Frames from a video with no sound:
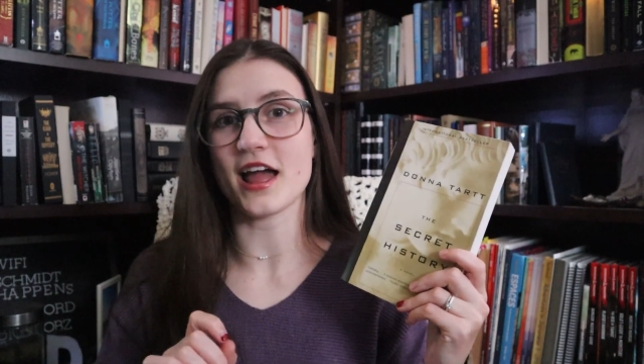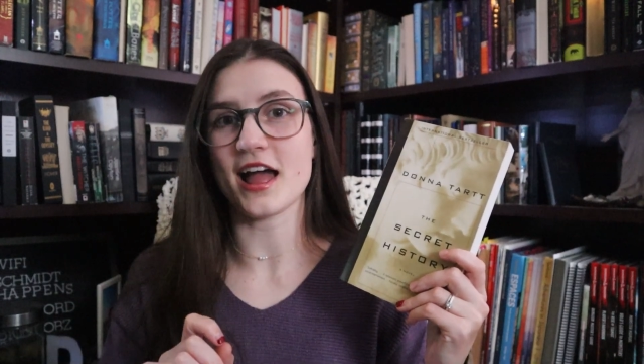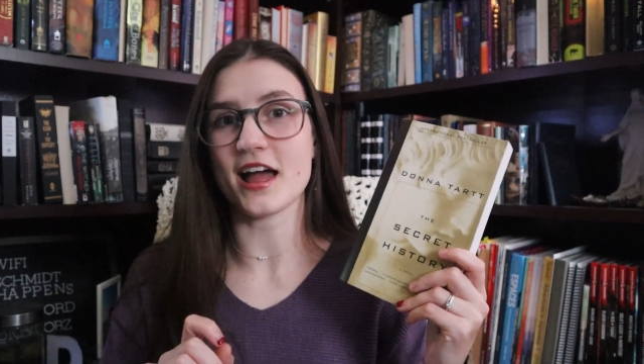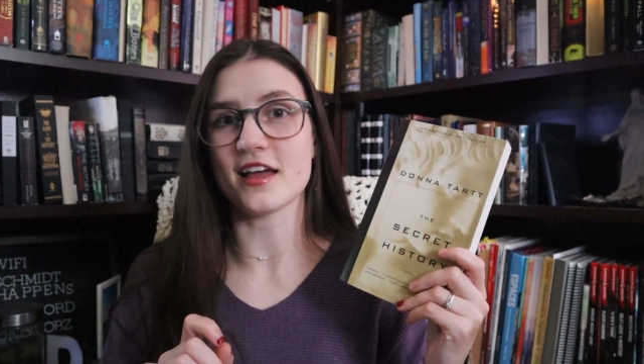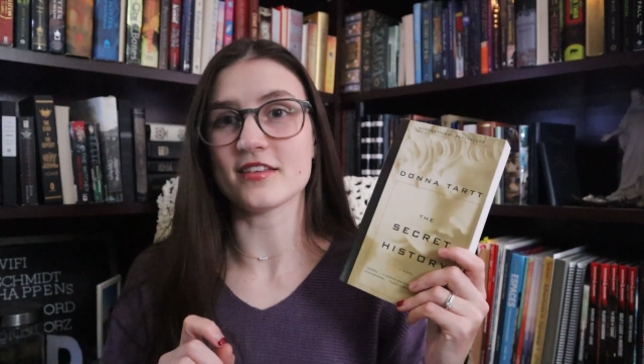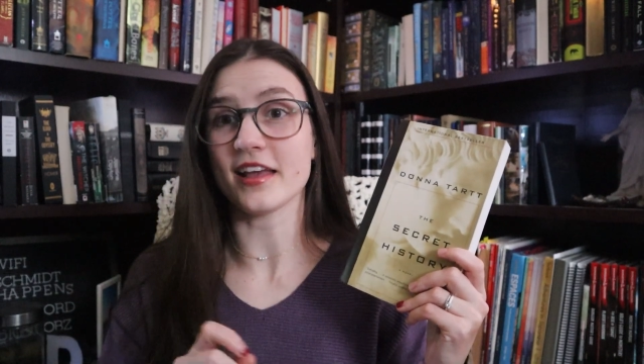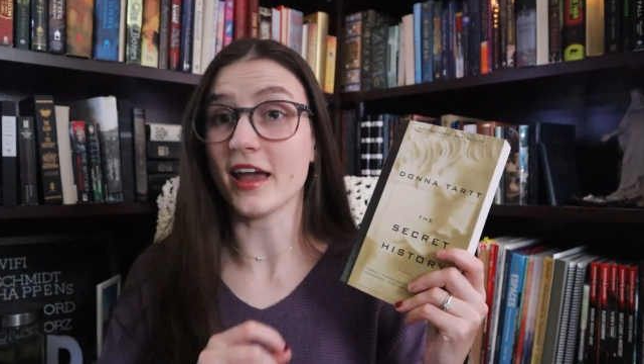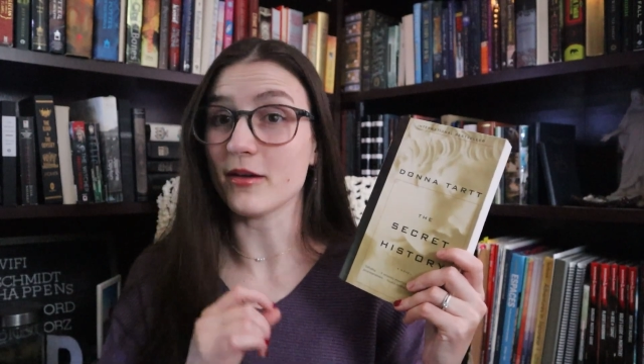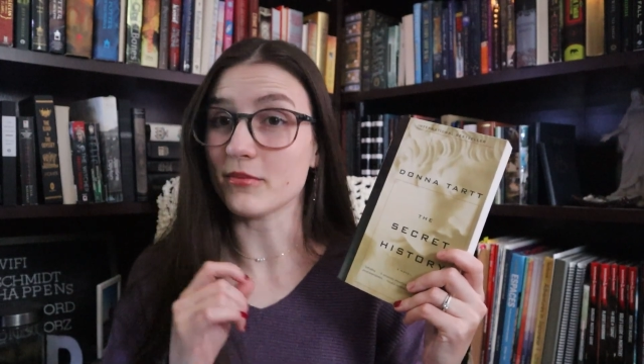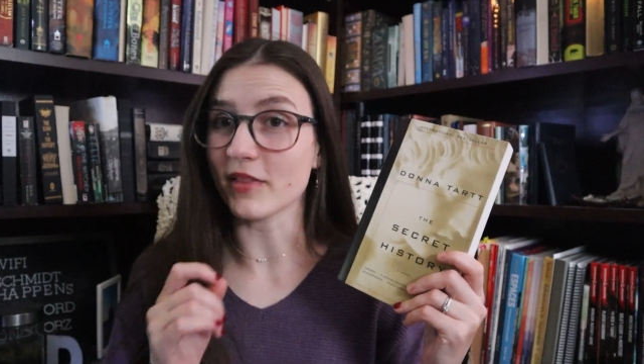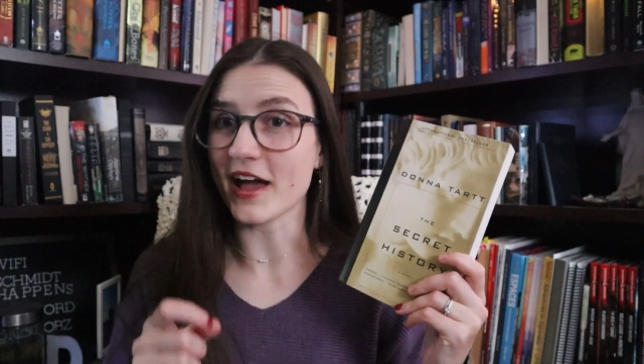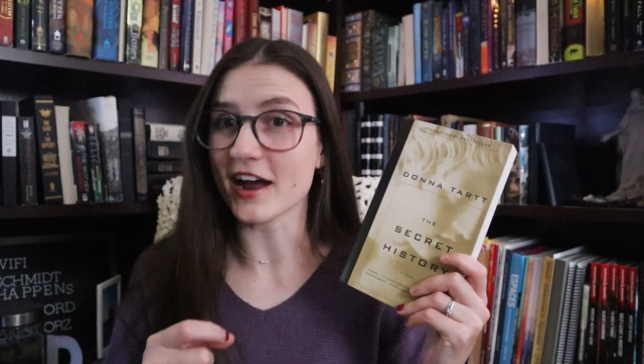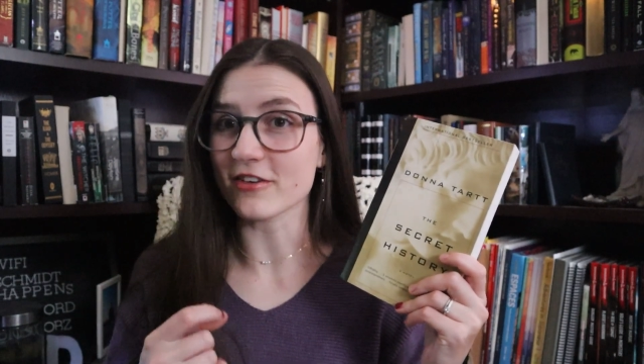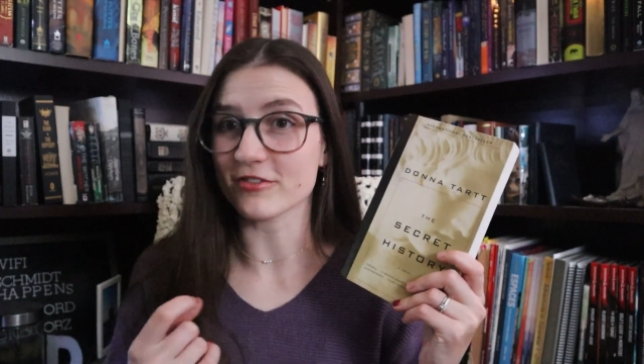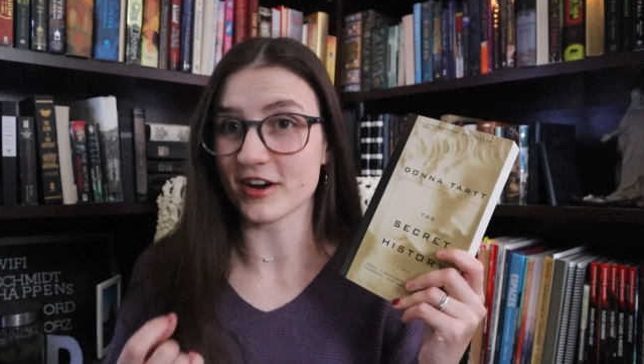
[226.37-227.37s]
as a
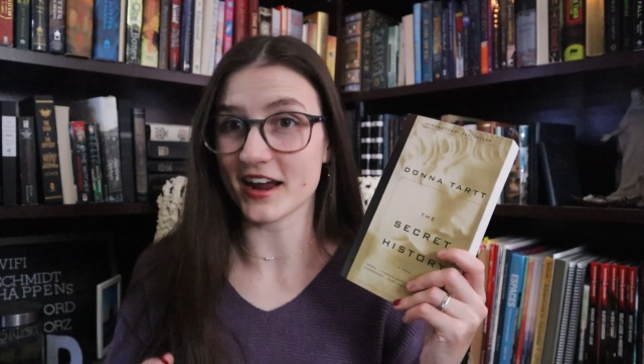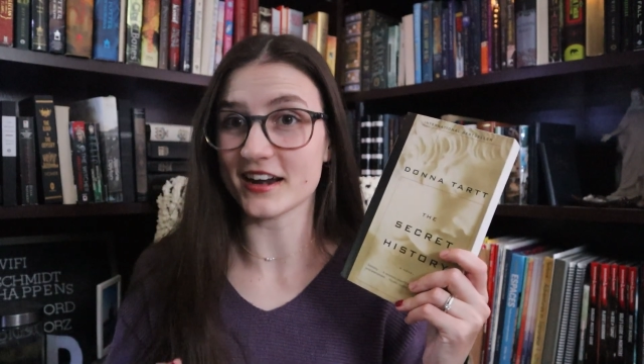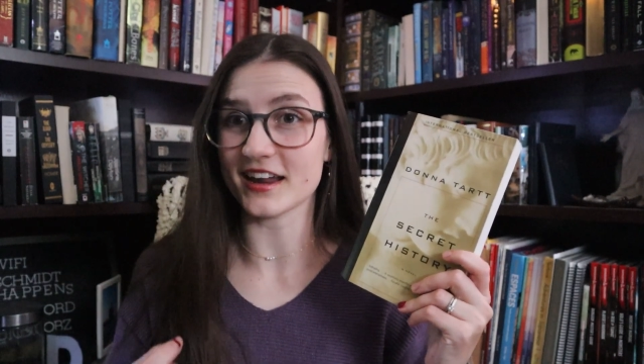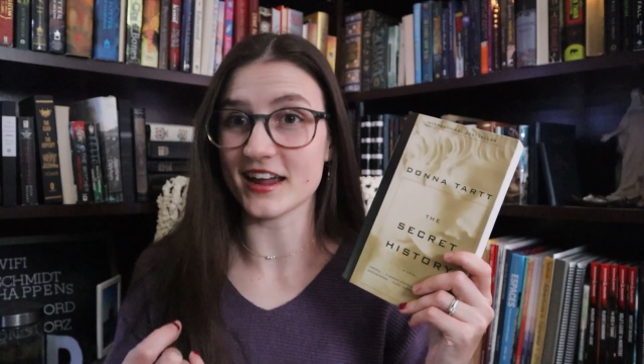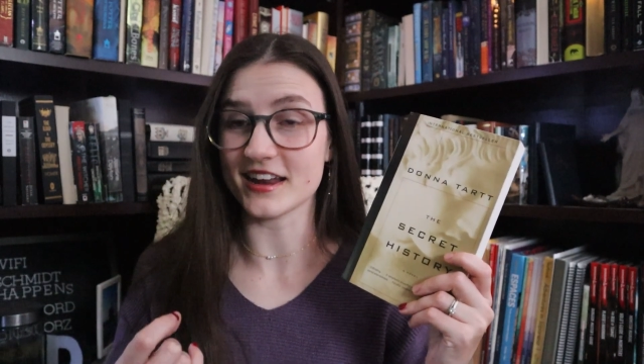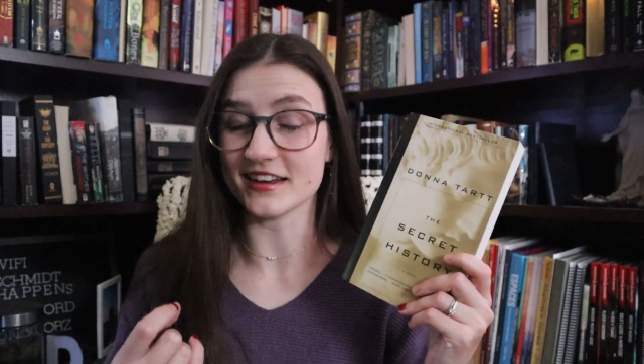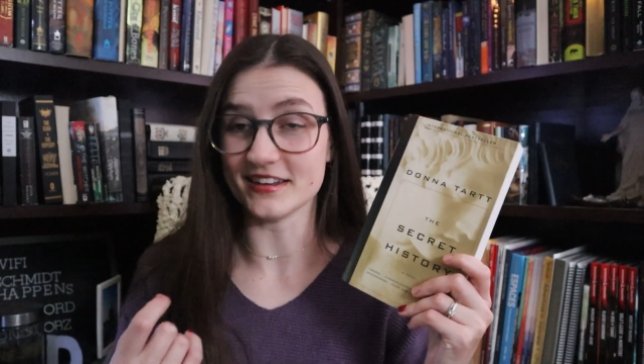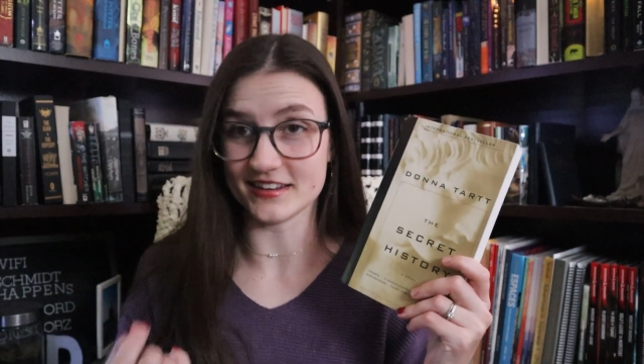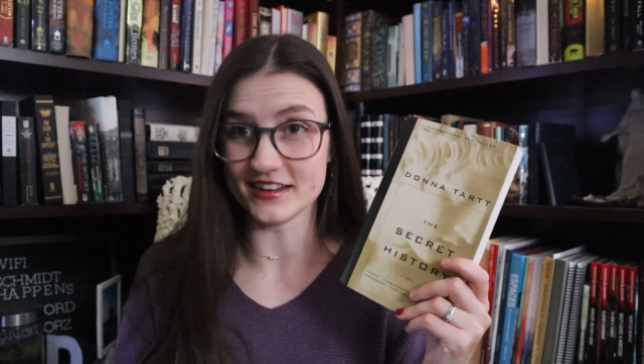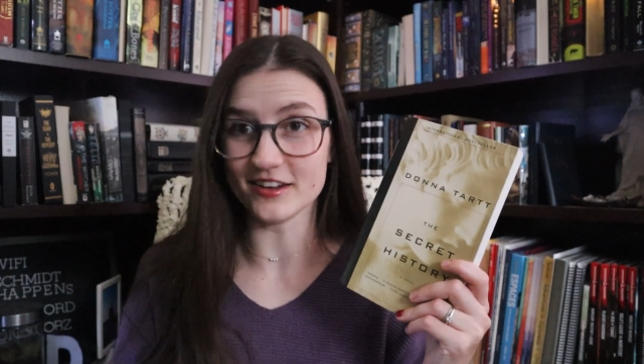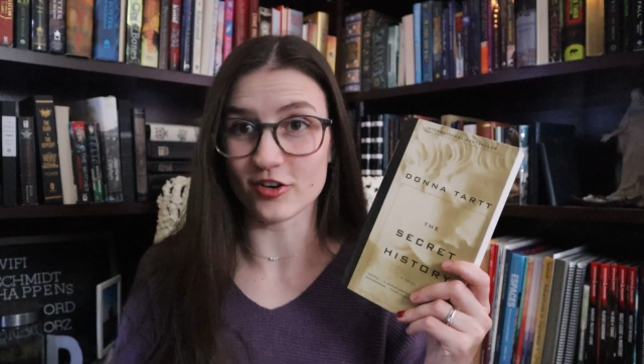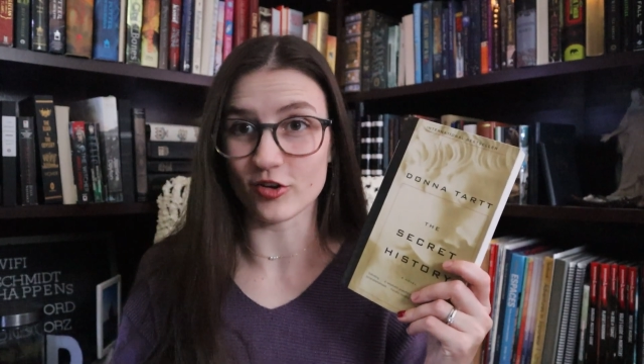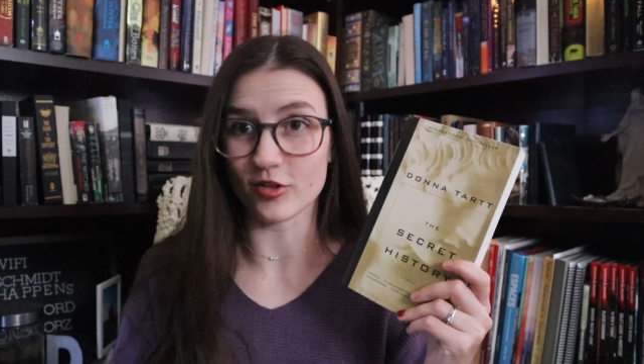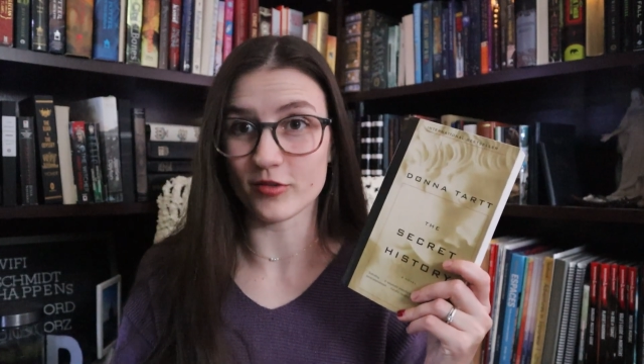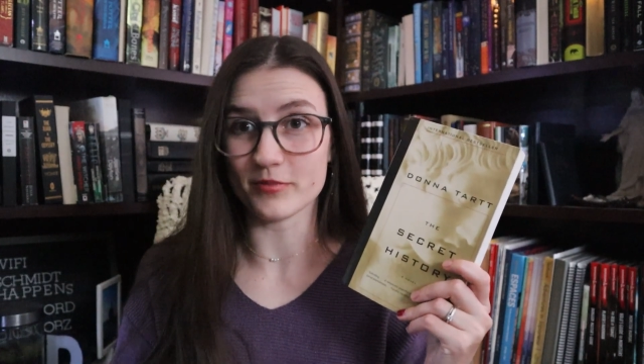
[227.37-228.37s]
Black Friday
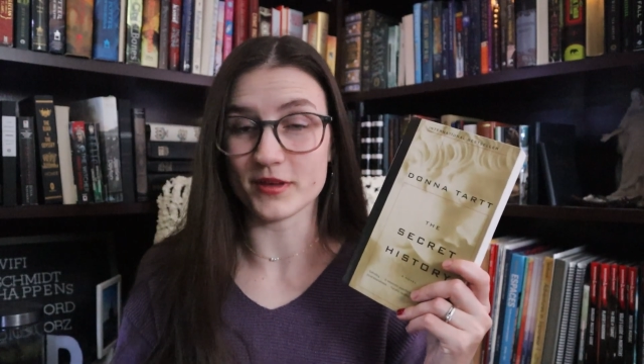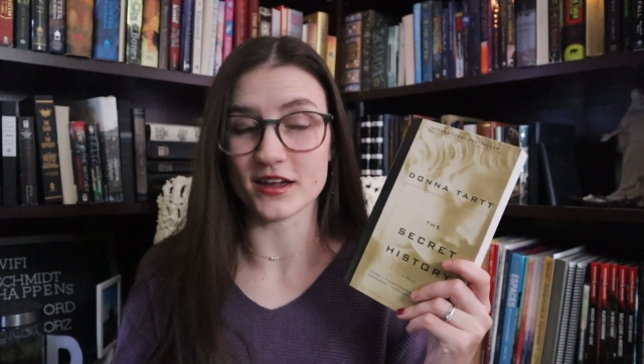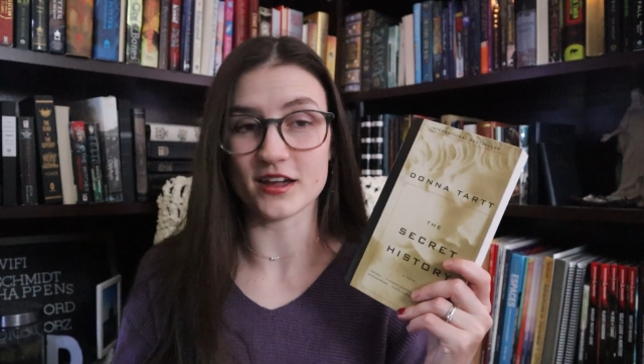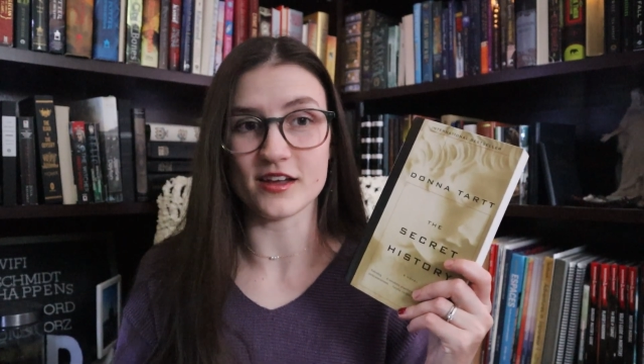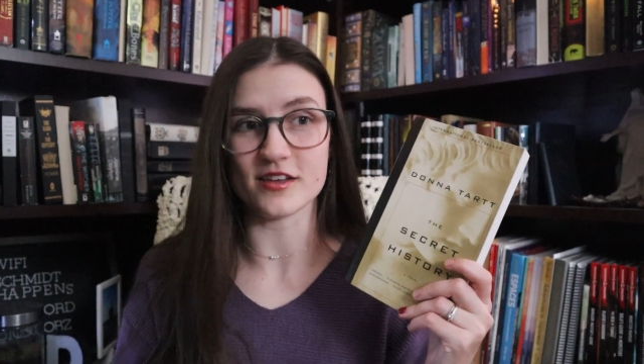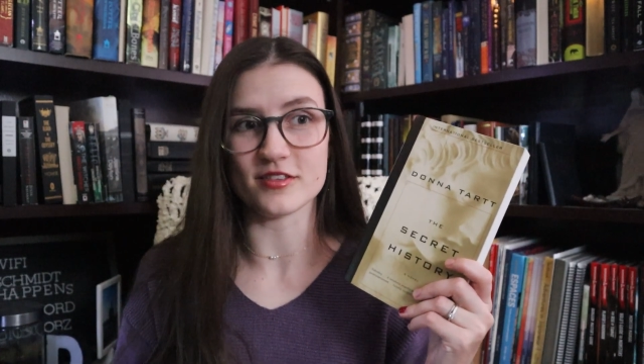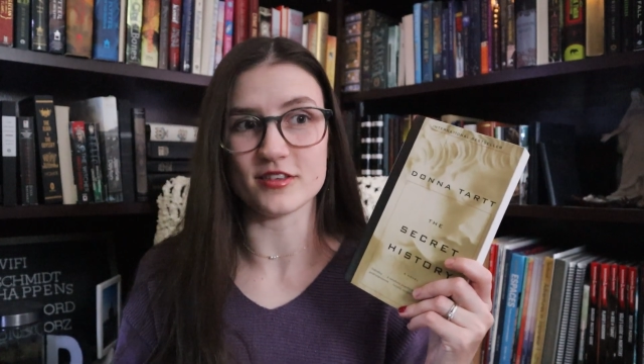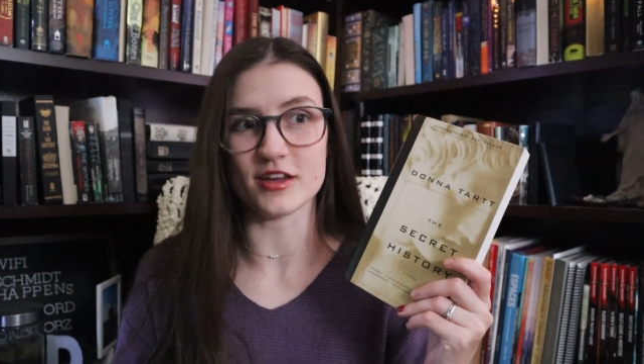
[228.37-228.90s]
deal because